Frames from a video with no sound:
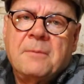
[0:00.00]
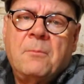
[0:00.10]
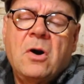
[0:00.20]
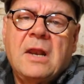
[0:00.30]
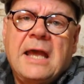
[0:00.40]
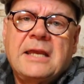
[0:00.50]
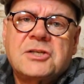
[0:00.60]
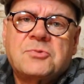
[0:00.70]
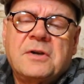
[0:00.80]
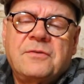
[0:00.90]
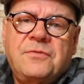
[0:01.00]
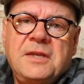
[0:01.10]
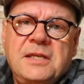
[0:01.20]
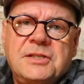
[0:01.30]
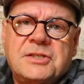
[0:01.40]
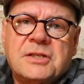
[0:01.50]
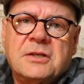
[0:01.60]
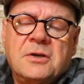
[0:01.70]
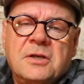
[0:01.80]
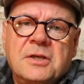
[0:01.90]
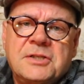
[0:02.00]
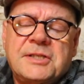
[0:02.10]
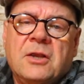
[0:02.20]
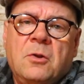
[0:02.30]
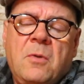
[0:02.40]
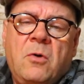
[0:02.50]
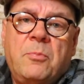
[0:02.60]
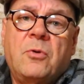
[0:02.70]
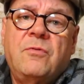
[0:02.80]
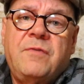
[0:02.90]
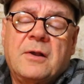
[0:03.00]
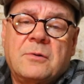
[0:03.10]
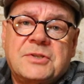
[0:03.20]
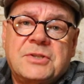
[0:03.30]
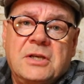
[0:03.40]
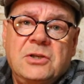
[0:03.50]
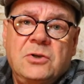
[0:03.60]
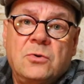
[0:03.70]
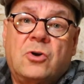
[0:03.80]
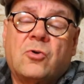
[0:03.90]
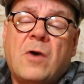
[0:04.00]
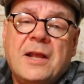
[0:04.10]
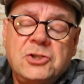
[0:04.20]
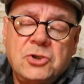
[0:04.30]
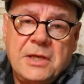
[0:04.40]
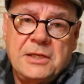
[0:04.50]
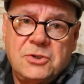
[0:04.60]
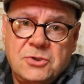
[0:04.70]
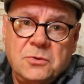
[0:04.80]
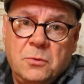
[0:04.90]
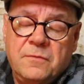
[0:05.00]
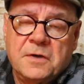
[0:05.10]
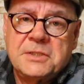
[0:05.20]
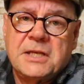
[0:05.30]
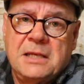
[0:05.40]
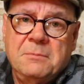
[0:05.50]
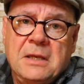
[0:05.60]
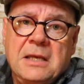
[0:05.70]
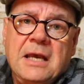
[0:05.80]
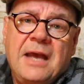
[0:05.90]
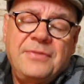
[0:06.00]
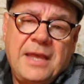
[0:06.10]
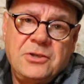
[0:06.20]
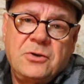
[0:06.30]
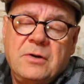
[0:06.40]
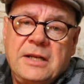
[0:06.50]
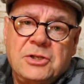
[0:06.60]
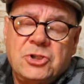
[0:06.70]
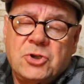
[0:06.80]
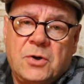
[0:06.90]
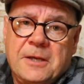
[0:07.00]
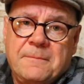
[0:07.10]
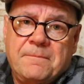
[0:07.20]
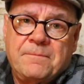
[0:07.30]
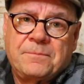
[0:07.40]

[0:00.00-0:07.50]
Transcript: Mortlach is one of these single malt profiles that you graduate to over time, and then you really enjoy it.